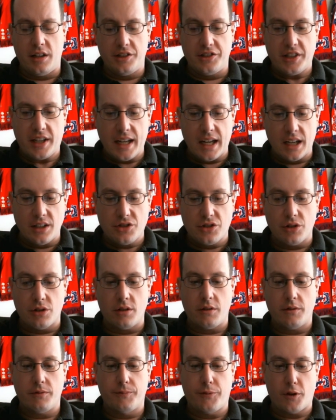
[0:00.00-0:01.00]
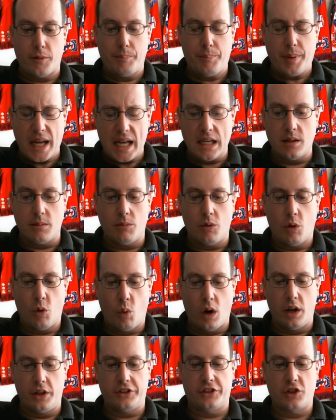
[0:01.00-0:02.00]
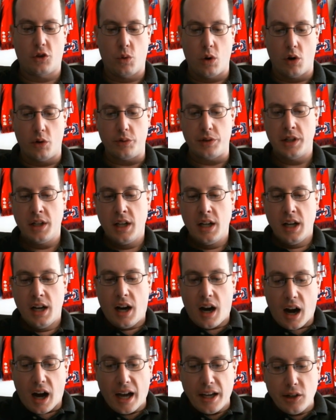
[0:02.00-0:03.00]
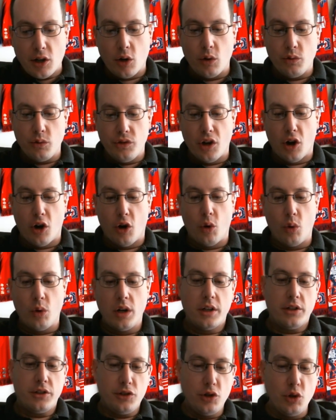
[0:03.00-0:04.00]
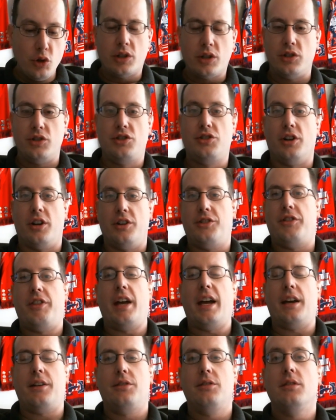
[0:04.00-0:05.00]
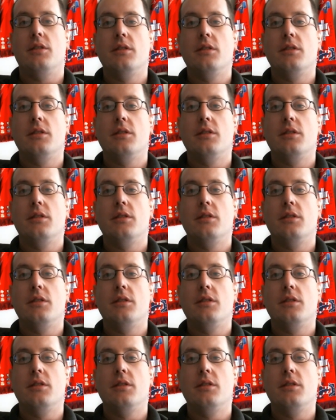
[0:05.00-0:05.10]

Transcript: his answer verbatim was, quote, "I don't know. You can judge that."